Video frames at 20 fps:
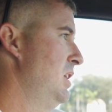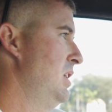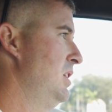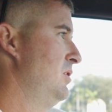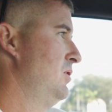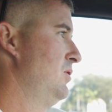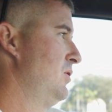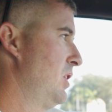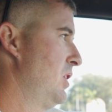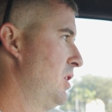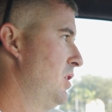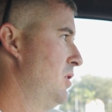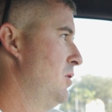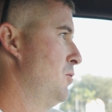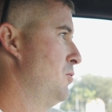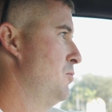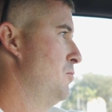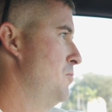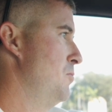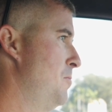
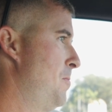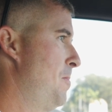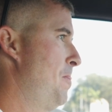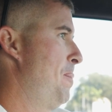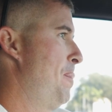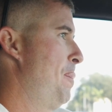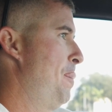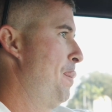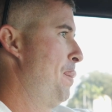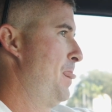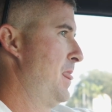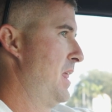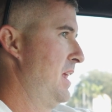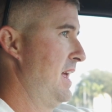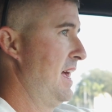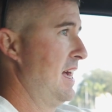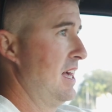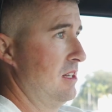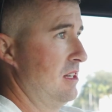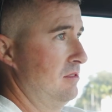So
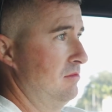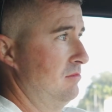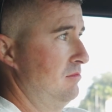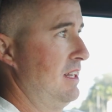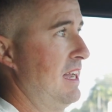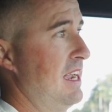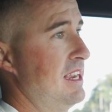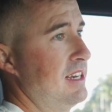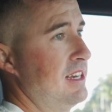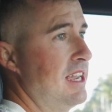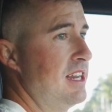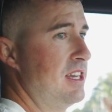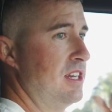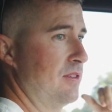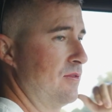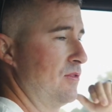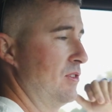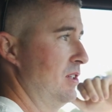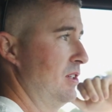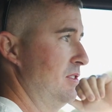yeah, 9-day
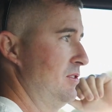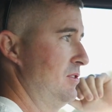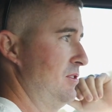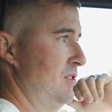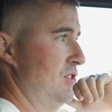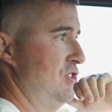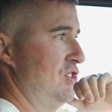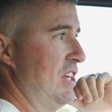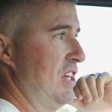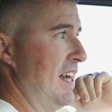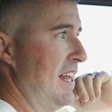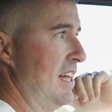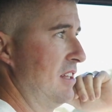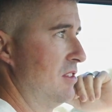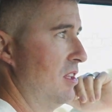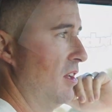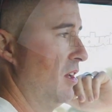difference, shout out to